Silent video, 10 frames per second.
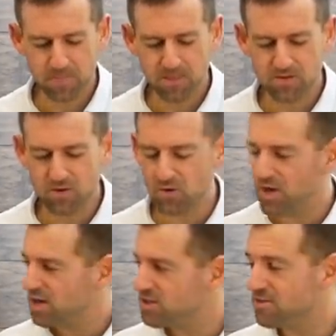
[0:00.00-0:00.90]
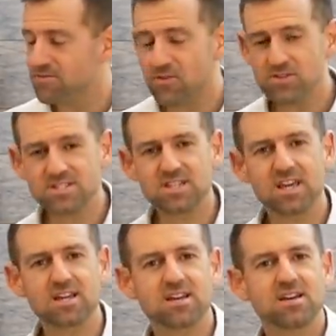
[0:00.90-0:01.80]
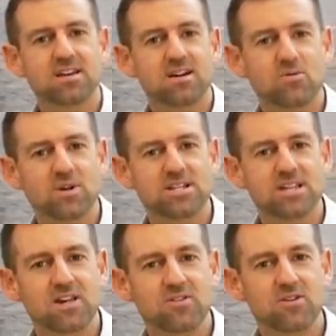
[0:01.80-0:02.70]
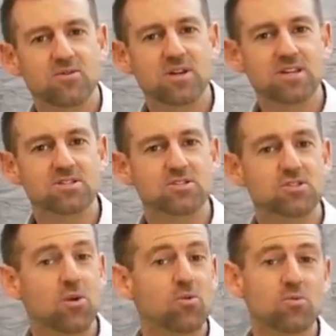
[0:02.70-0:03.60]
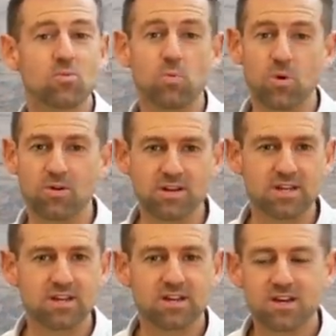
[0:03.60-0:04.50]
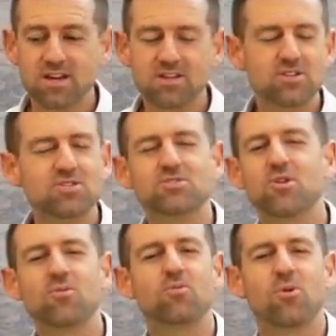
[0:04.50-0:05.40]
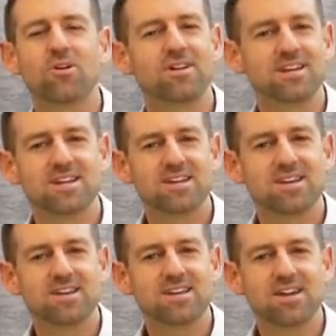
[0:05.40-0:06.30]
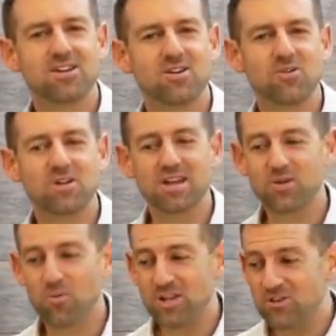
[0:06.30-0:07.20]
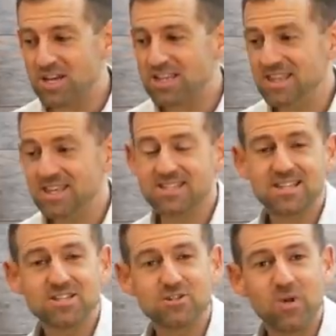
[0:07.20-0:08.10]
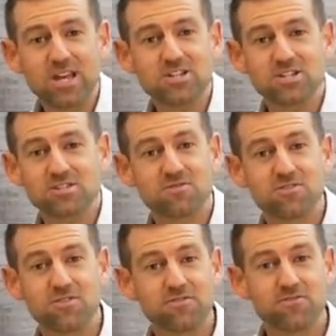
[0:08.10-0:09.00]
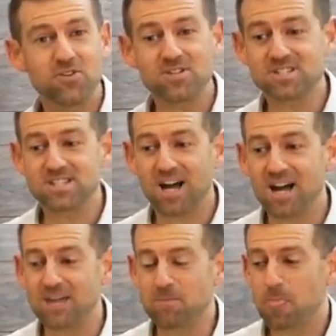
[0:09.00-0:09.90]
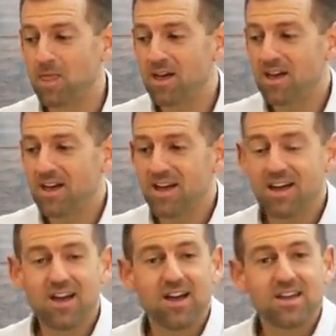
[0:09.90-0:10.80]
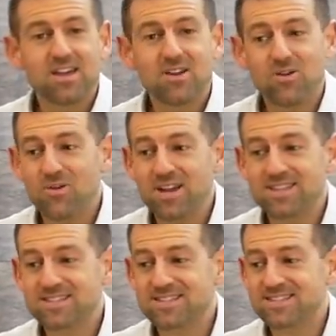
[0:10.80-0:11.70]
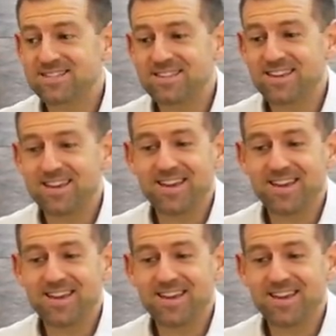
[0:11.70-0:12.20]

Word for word: So the first thing I want to tell you is don't worry. Just don't worry. You know, when you're in these situations for the first time, you know, it's,